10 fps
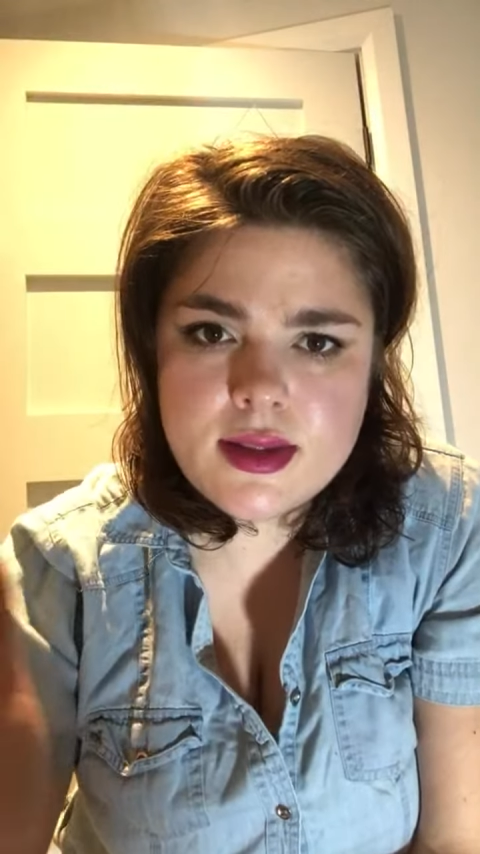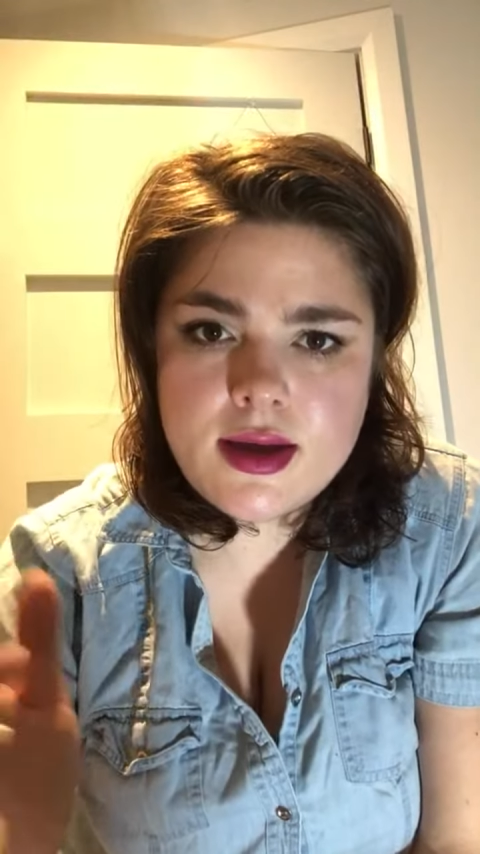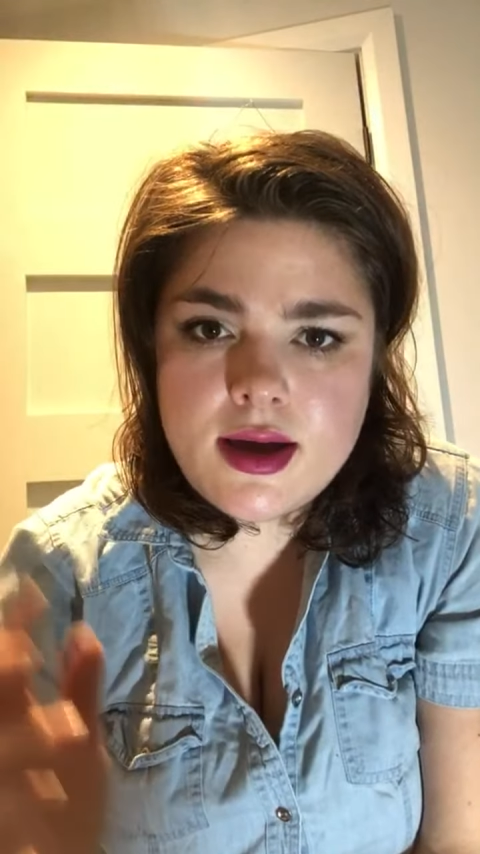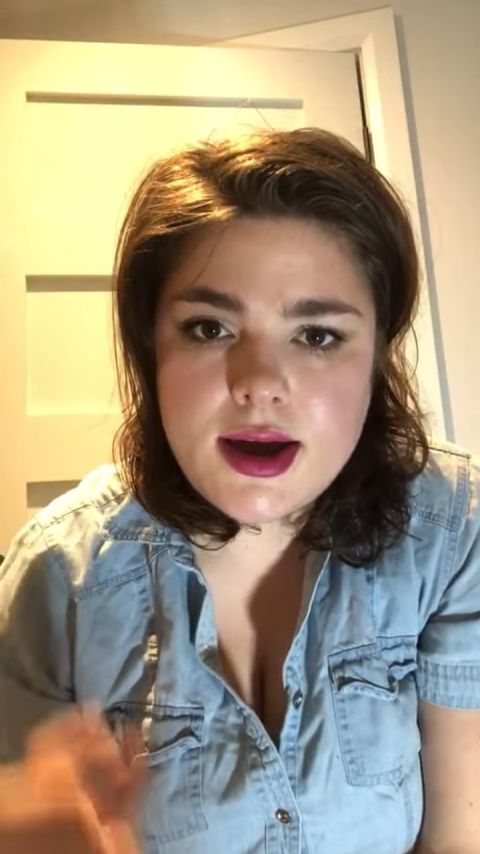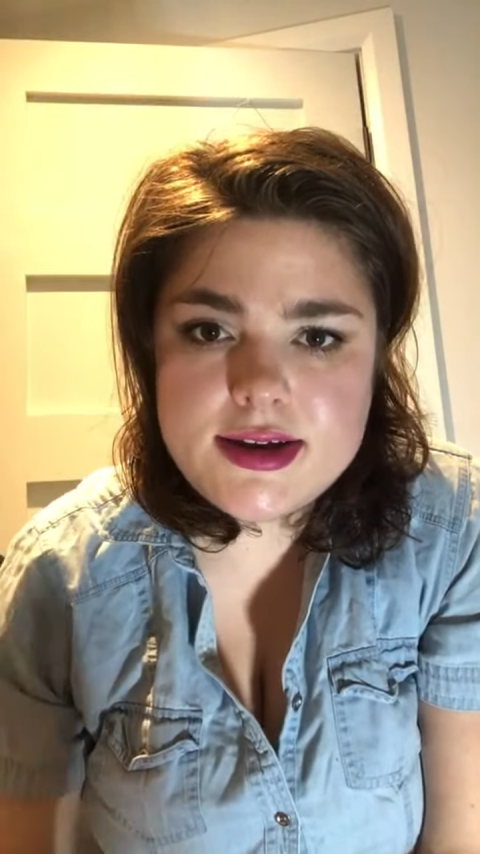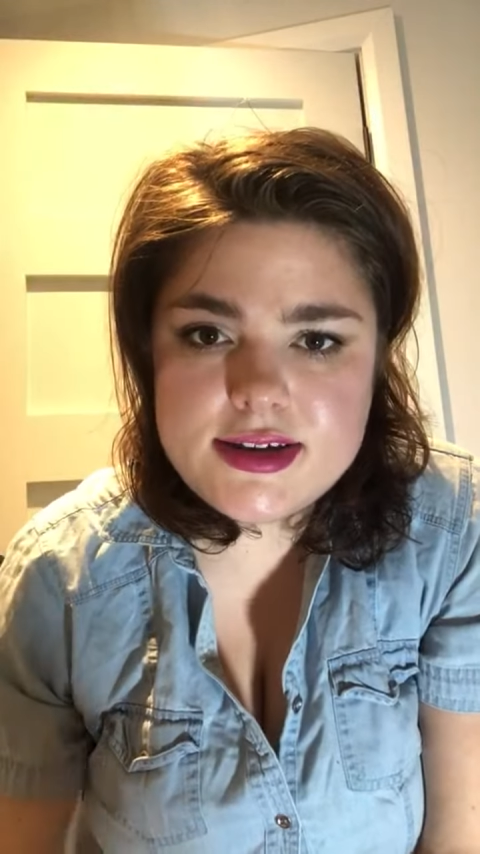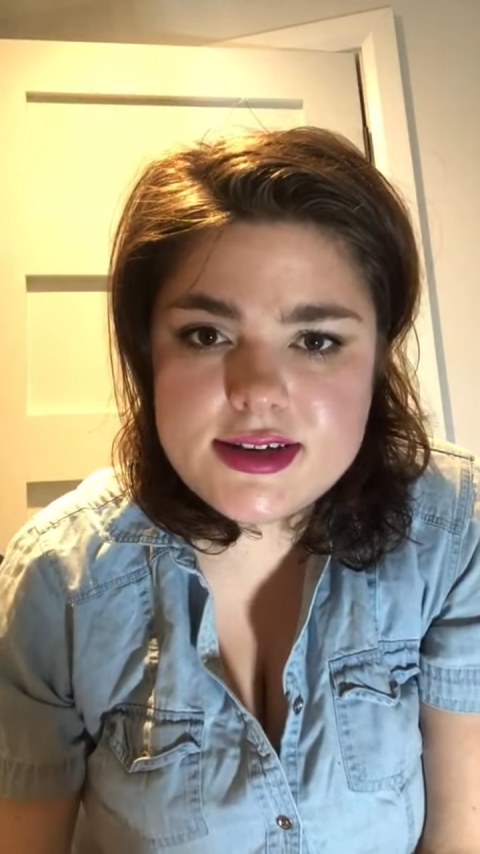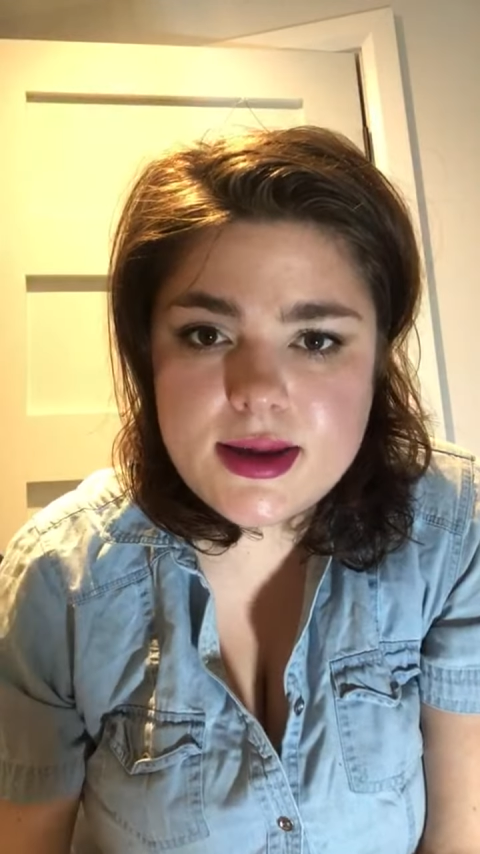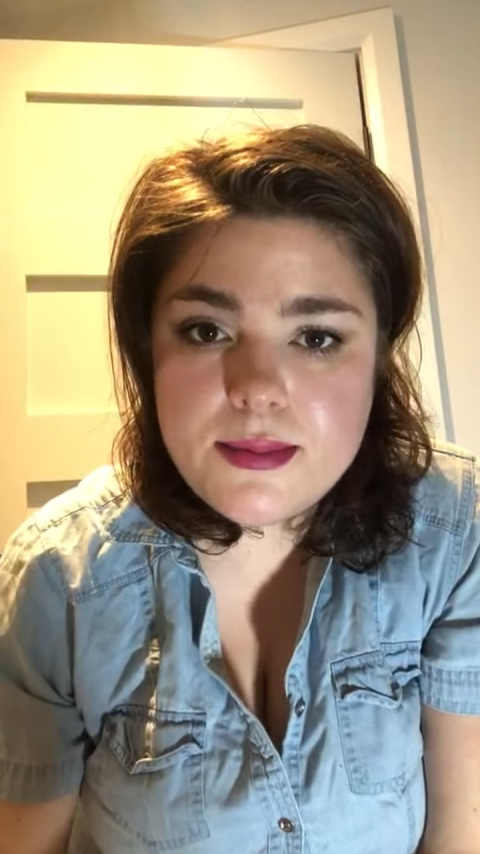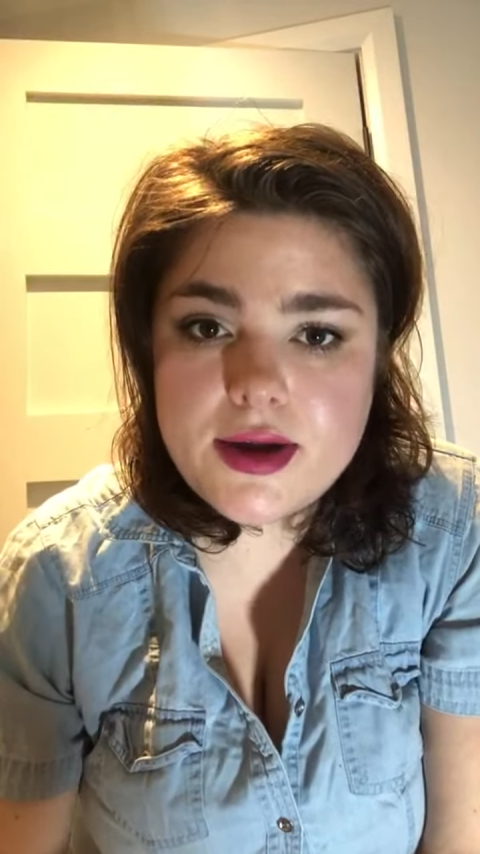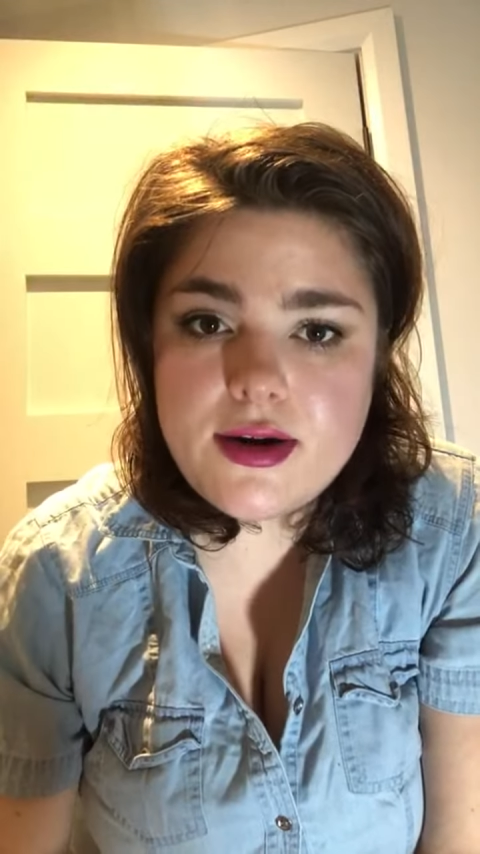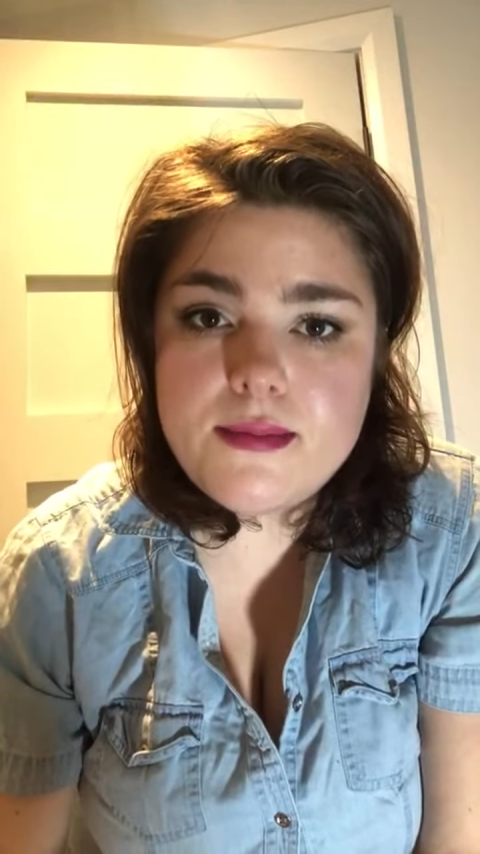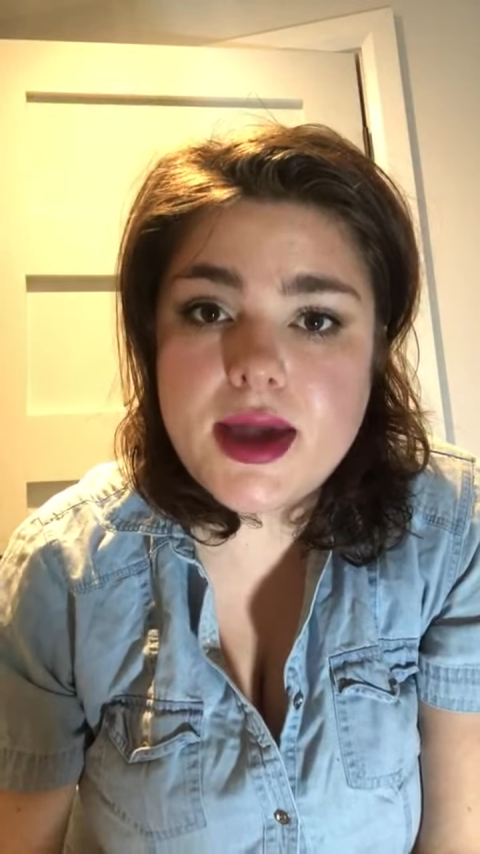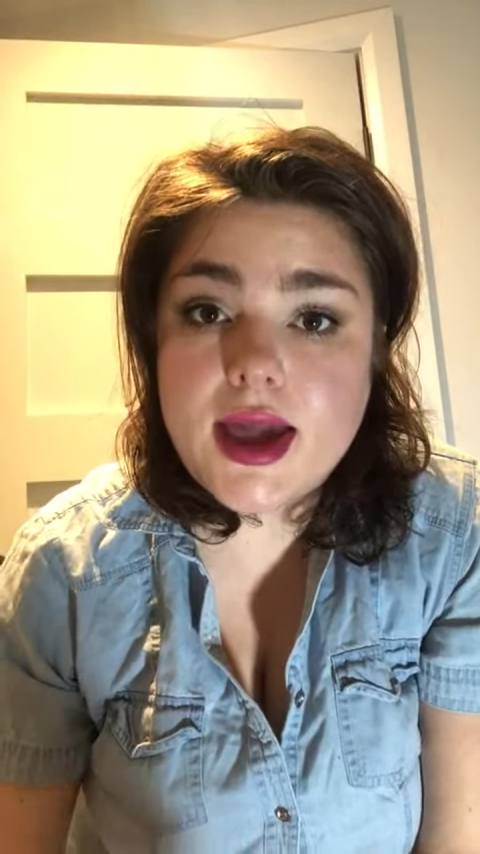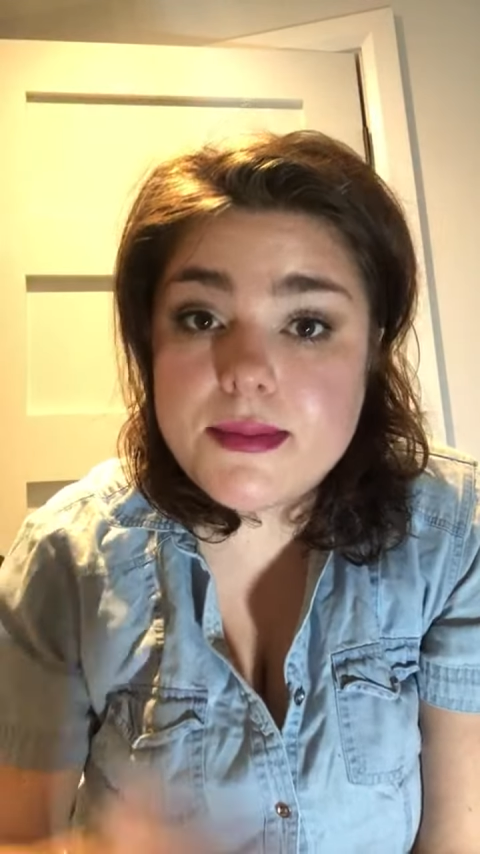I need to get better at
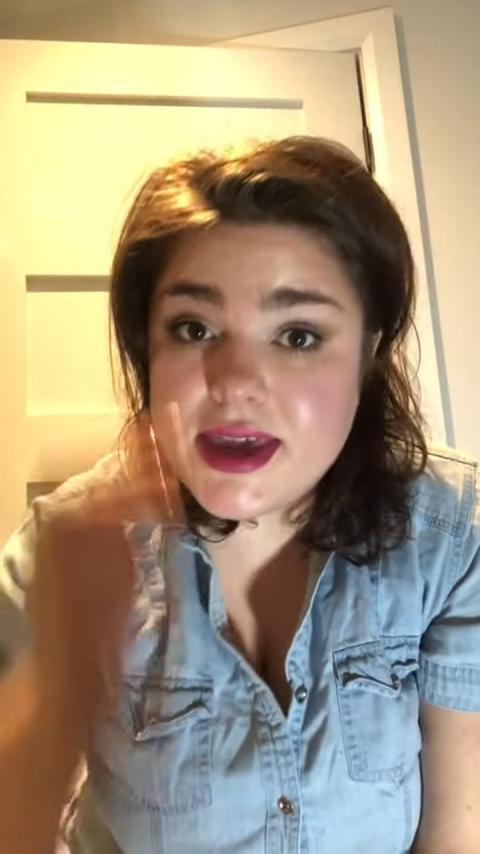makeup.